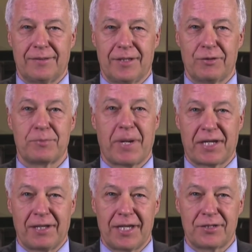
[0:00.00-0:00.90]
there was
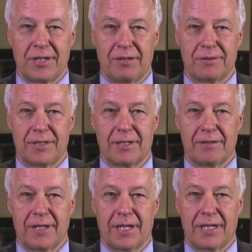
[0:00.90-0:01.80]
speculation out
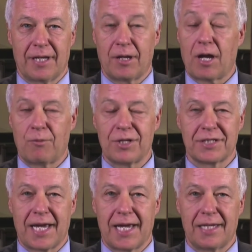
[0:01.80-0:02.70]
there that I
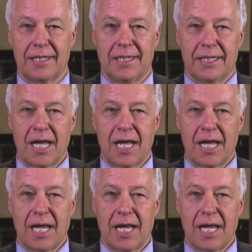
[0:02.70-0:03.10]
was gay,